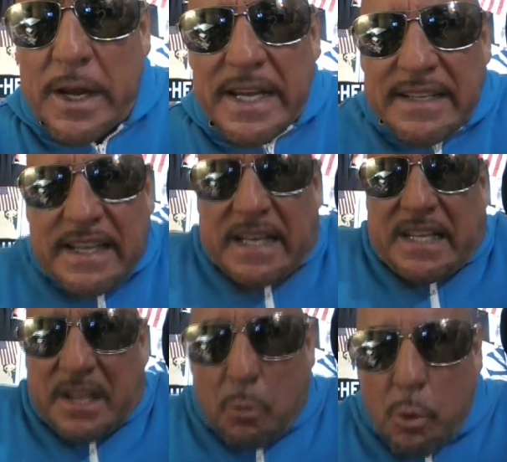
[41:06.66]
he did,
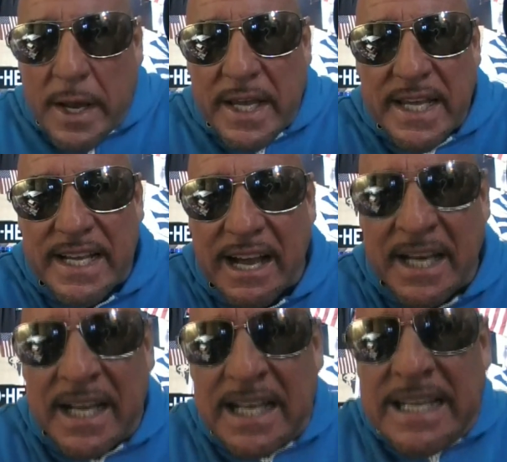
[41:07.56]
the way he kind
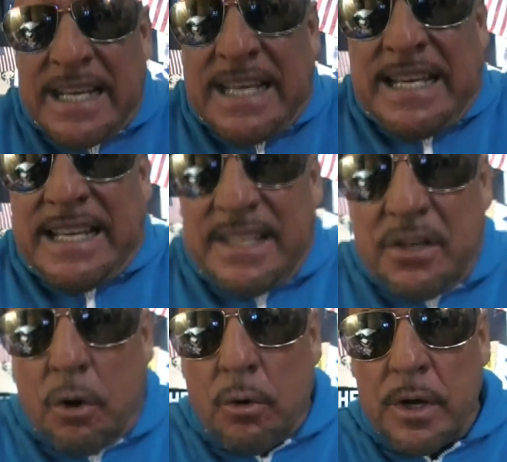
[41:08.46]
of, you
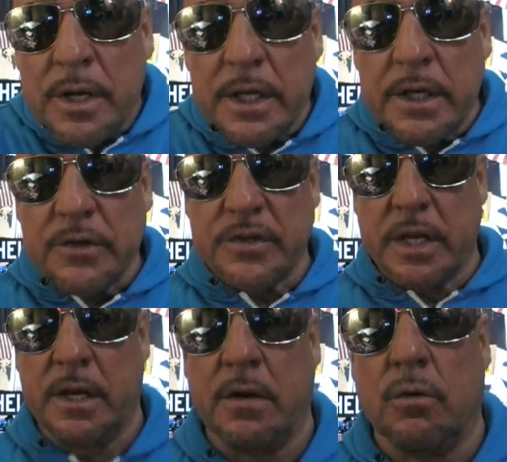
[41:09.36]
know, he didn't
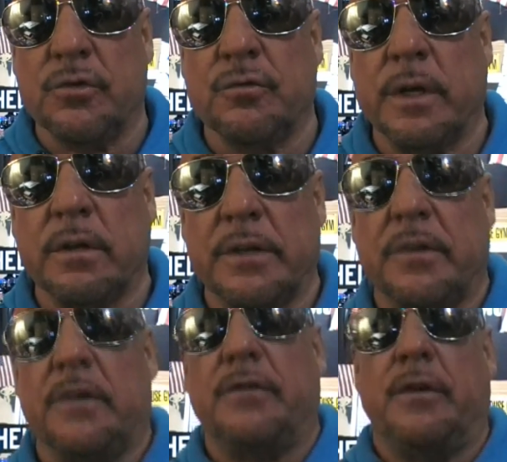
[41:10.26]
stand there all strict like
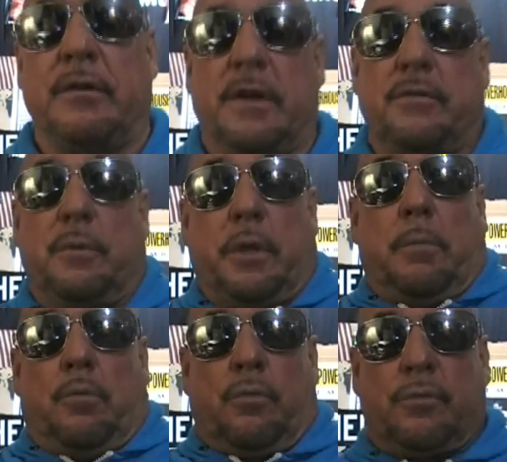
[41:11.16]
this and like doing
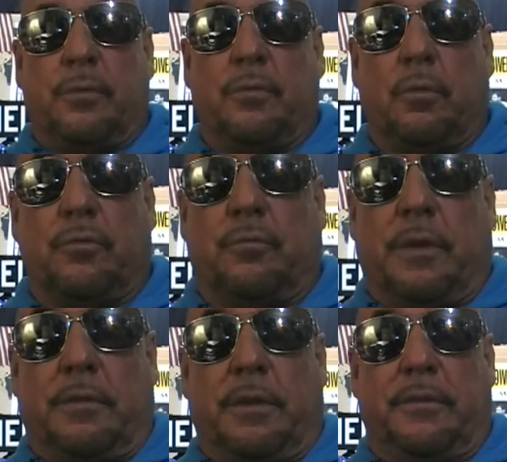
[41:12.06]
cable crossers all
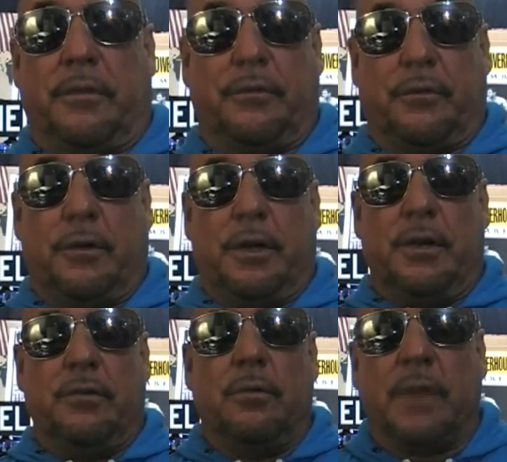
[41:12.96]
strict like this. You know, he
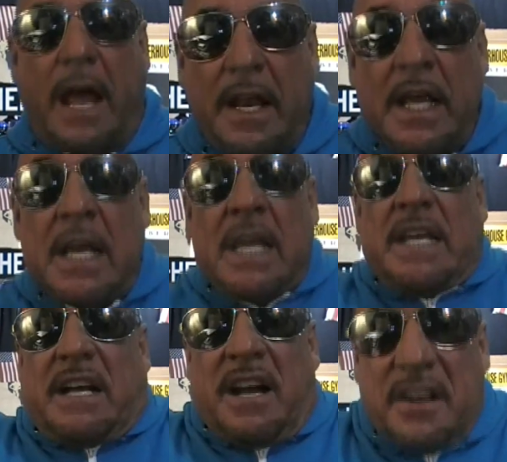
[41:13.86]
didn't do that. He
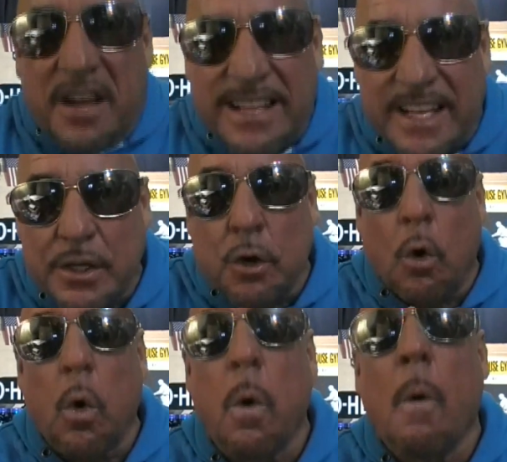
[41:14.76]
kind of like, you
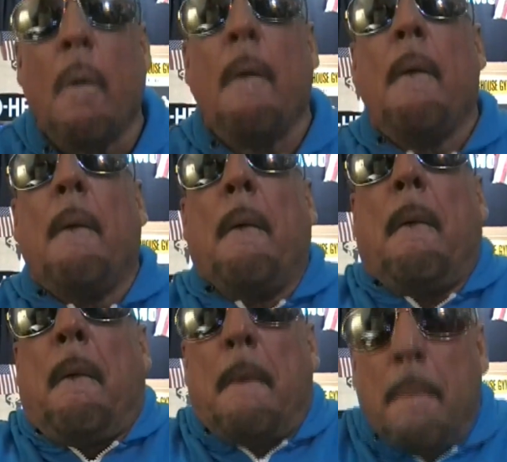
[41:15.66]
know,
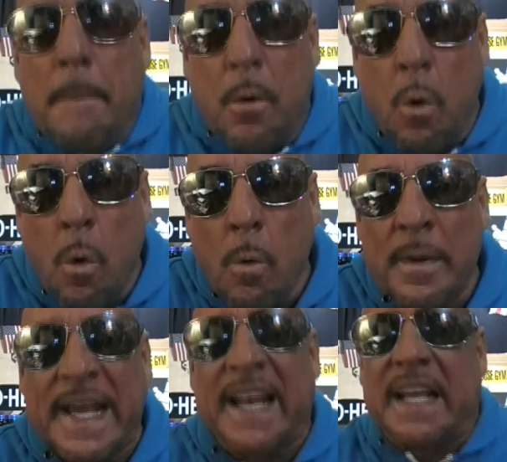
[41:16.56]
boom.
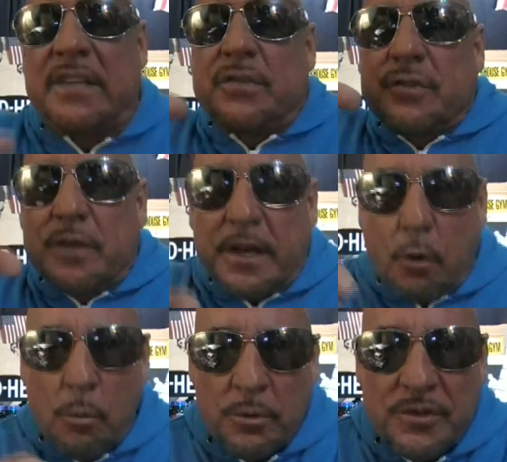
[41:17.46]
He had like his, like
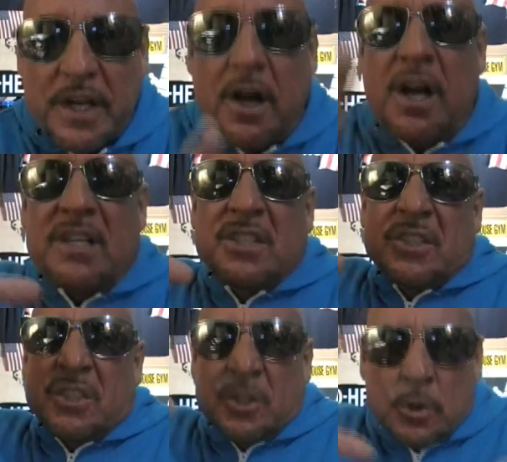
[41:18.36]
almost
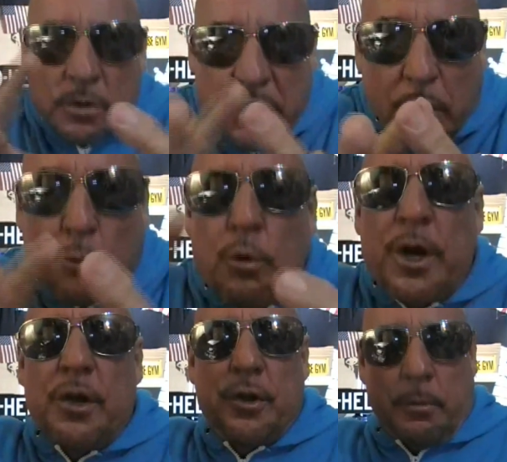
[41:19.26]
like a
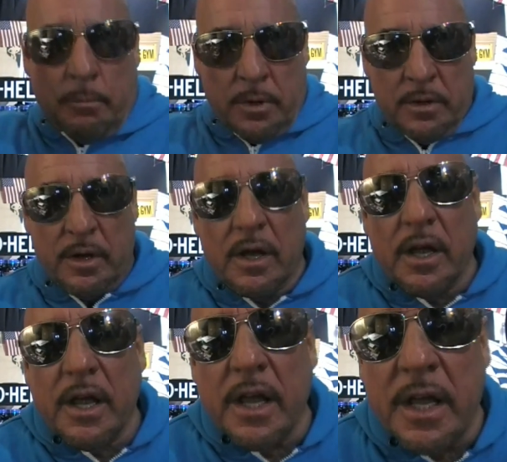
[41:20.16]
rhythm.
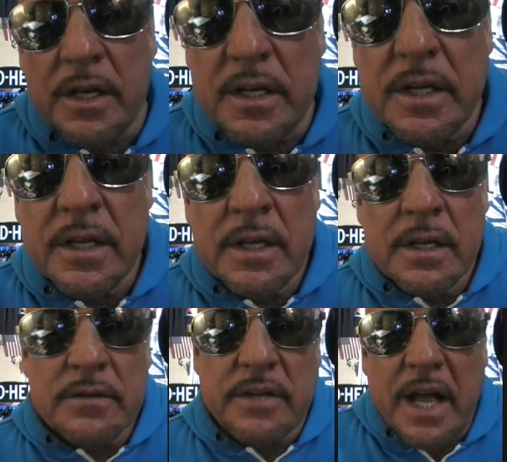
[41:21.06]
And
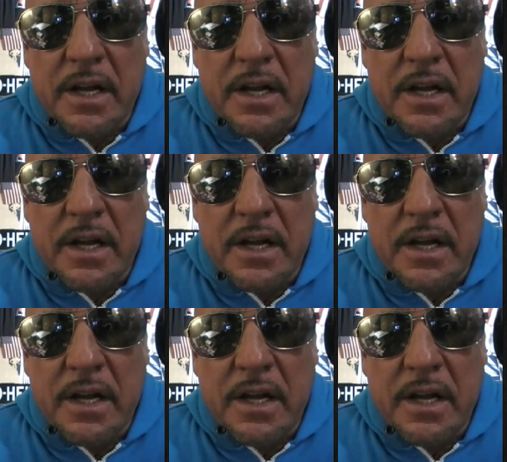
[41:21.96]
that